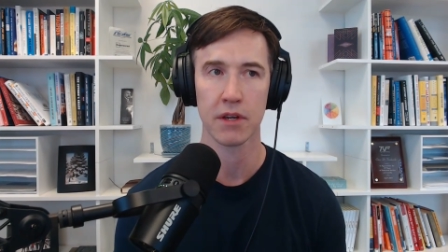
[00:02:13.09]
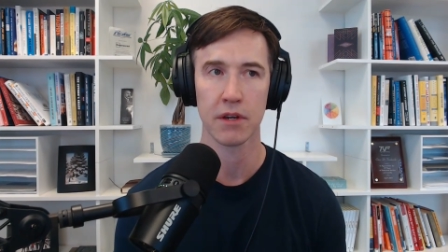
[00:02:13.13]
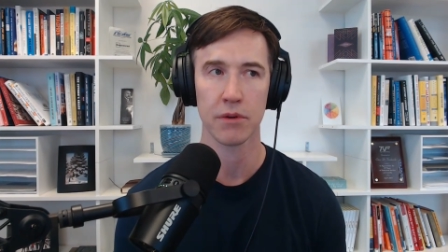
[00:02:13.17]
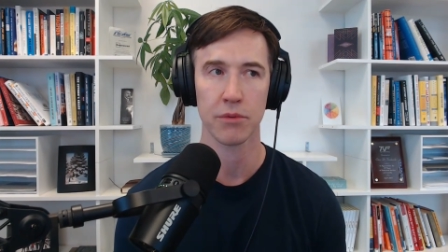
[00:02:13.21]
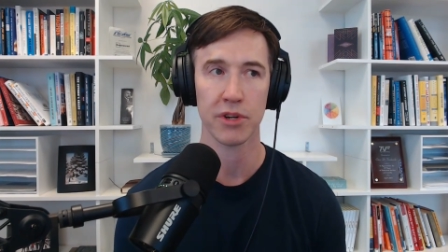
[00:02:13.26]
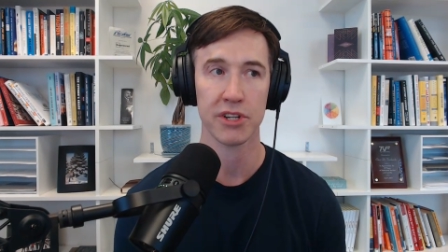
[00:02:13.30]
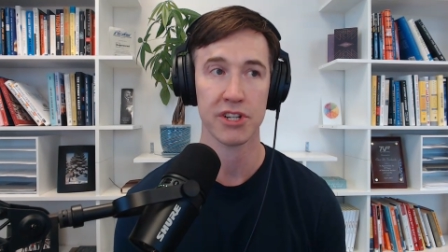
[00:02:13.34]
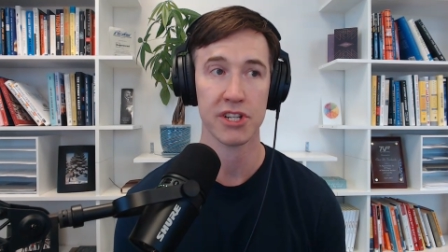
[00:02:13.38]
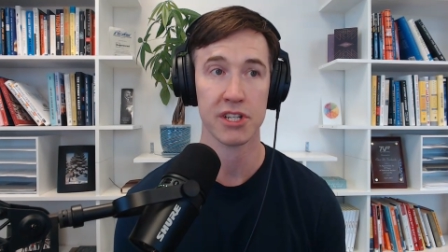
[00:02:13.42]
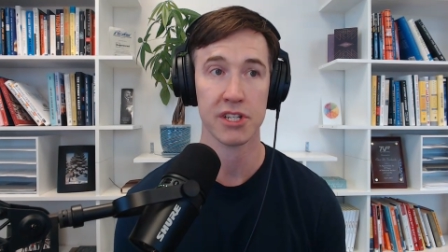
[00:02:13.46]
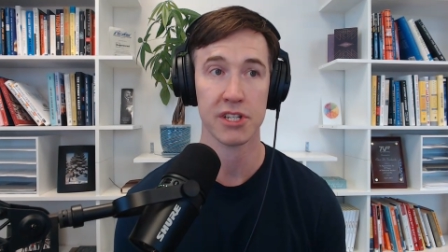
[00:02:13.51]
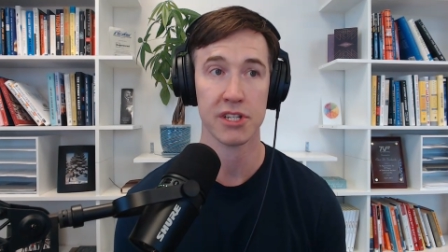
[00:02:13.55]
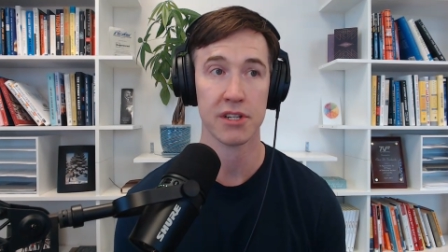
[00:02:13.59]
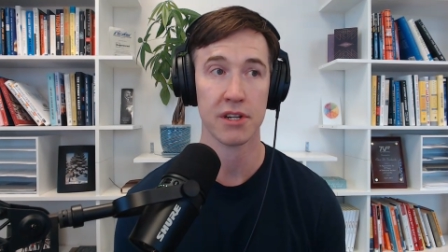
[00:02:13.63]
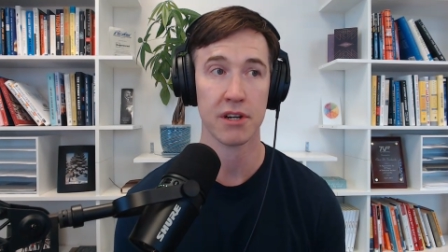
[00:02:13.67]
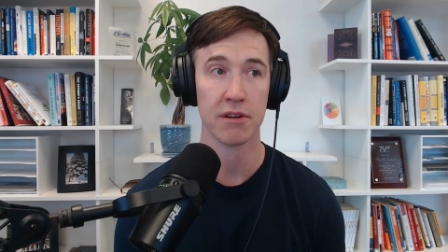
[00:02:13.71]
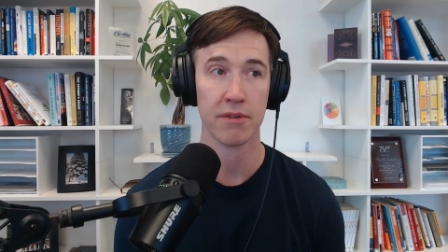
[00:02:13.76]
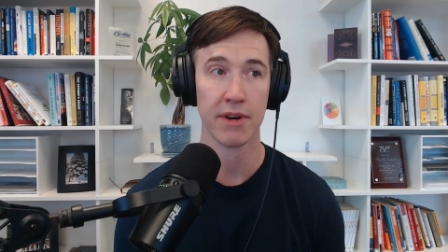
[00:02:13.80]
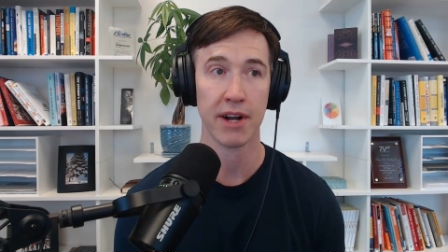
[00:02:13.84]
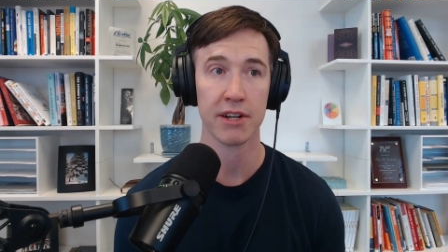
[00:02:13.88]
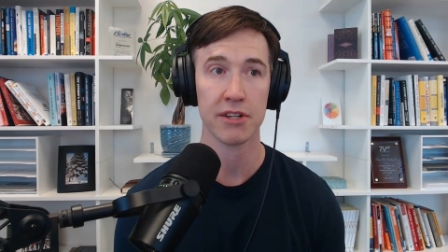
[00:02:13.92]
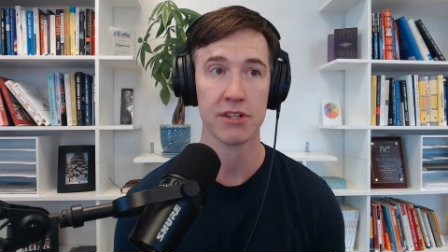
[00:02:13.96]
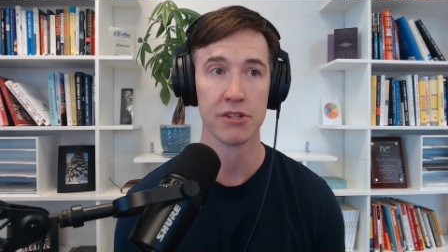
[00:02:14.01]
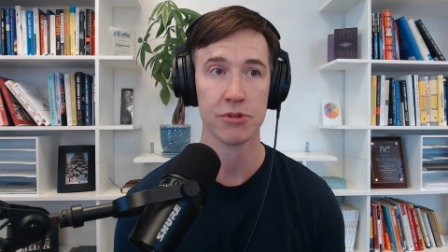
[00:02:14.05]
which is
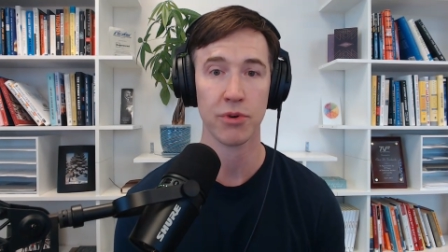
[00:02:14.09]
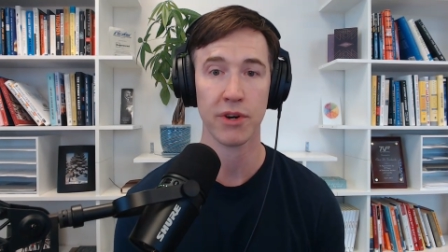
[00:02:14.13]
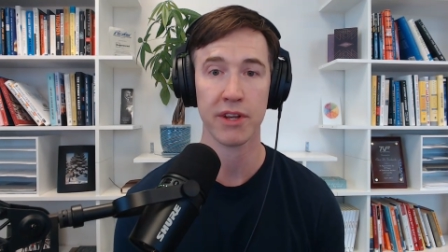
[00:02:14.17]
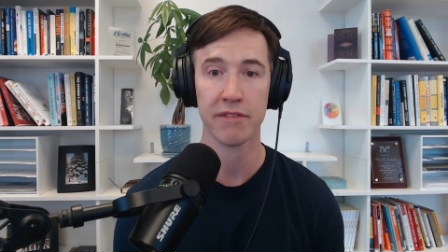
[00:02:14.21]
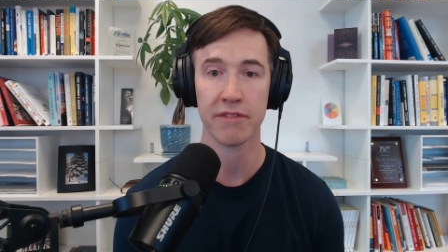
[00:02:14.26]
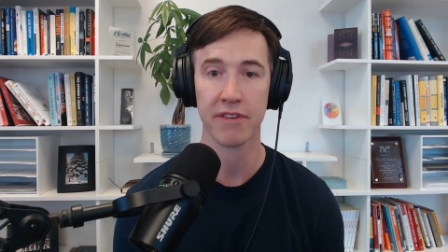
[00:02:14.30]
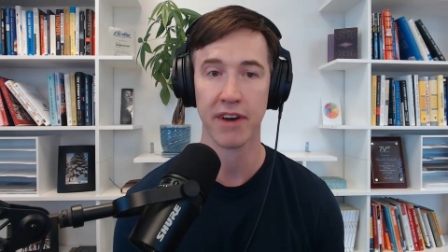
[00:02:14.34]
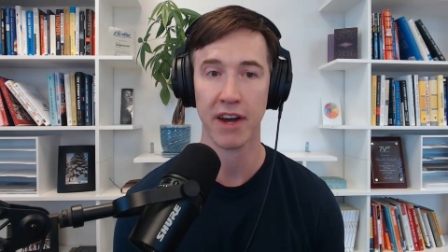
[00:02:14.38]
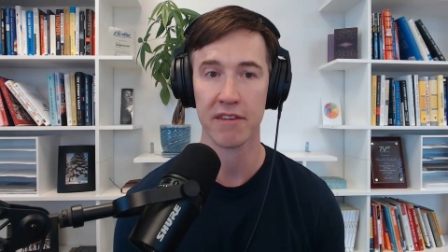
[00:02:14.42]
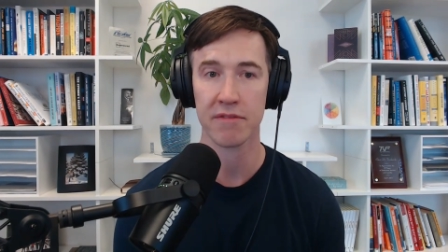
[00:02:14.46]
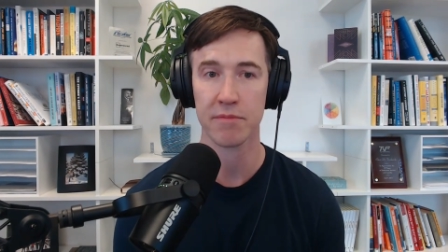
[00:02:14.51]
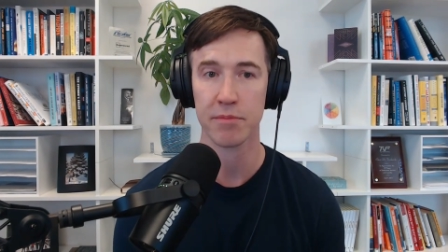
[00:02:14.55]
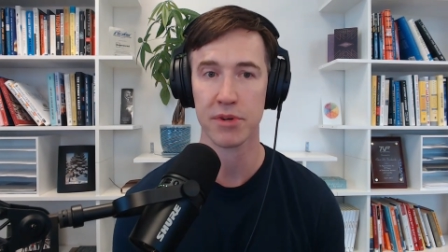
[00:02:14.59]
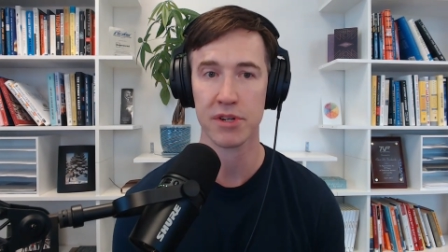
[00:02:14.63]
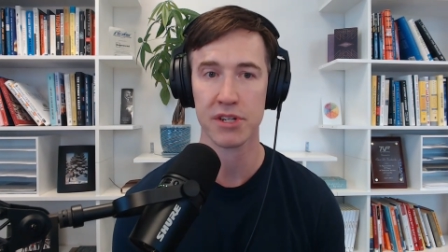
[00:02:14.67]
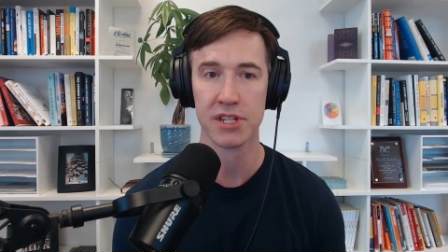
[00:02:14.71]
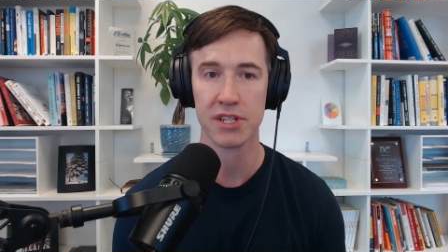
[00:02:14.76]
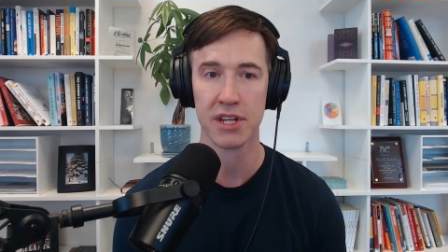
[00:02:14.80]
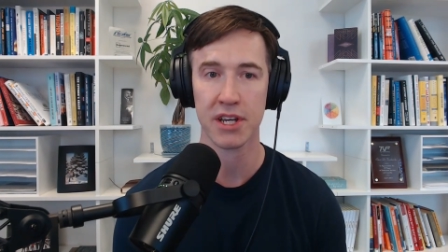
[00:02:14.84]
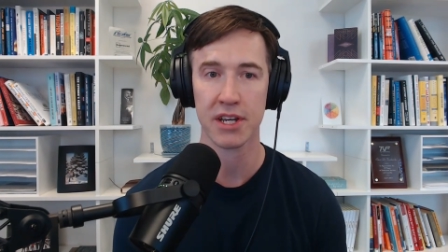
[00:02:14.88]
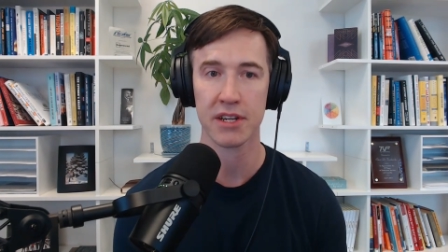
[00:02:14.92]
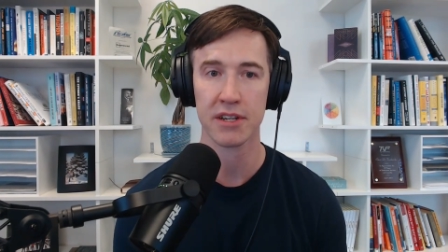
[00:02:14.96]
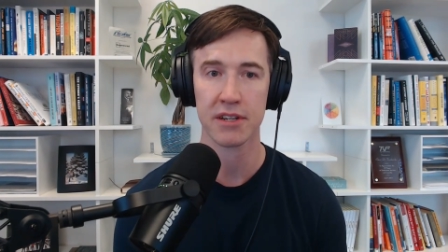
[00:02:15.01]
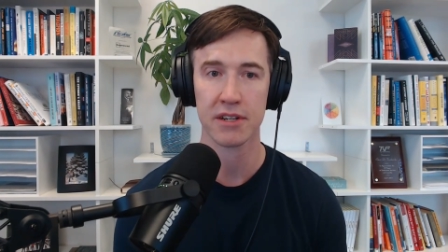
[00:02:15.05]
around
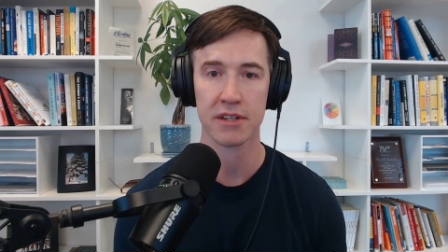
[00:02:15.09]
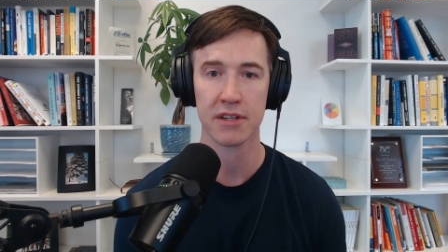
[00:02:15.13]
25%